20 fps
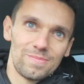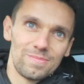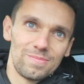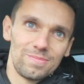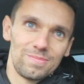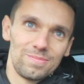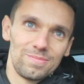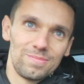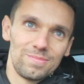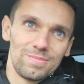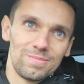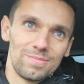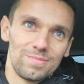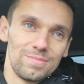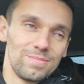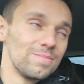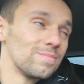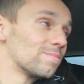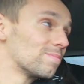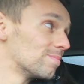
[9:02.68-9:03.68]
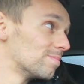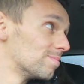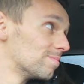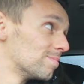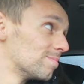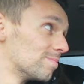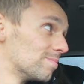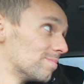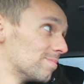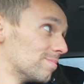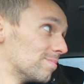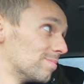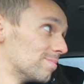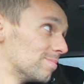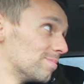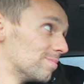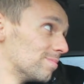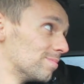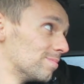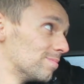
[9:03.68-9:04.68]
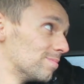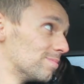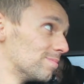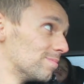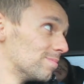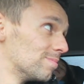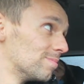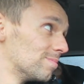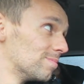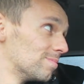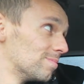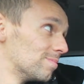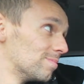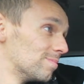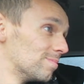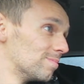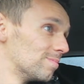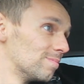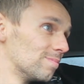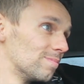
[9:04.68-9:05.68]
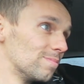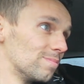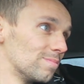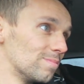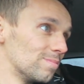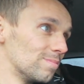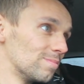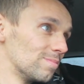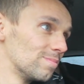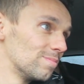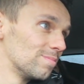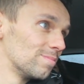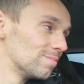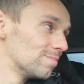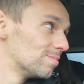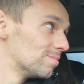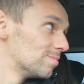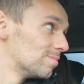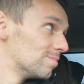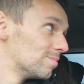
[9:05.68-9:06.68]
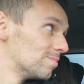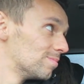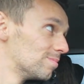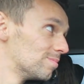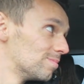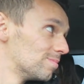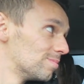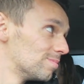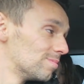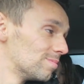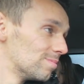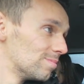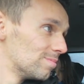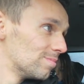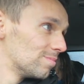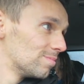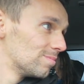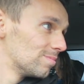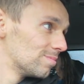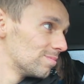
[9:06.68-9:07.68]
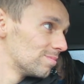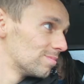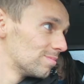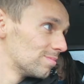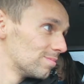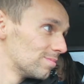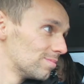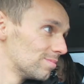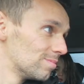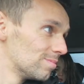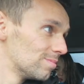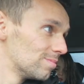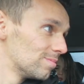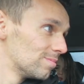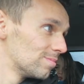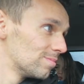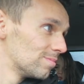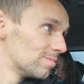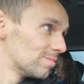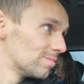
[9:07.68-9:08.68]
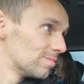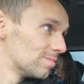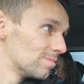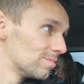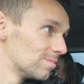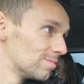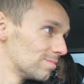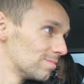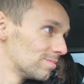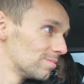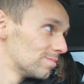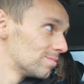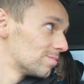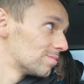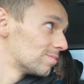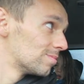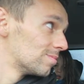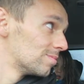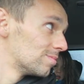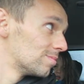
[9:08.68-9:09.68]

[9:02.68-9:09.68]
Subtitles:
No words are spoken by the person on screen.